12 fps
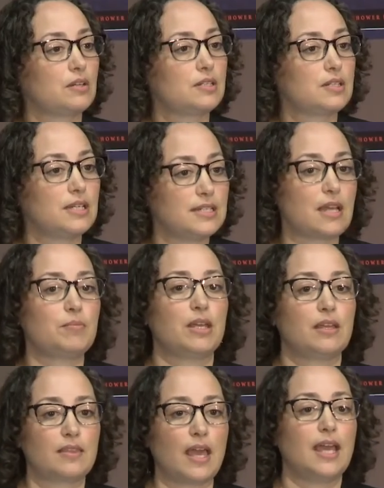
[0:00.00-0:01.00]

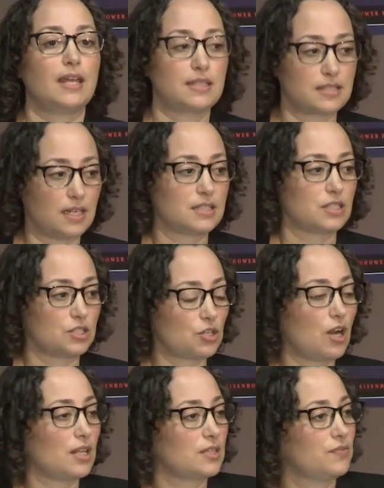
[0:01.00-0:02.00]
condemning the hate incidents in
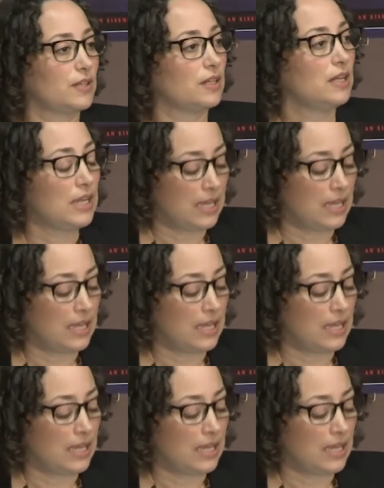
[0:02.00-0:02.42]
Charlottesville,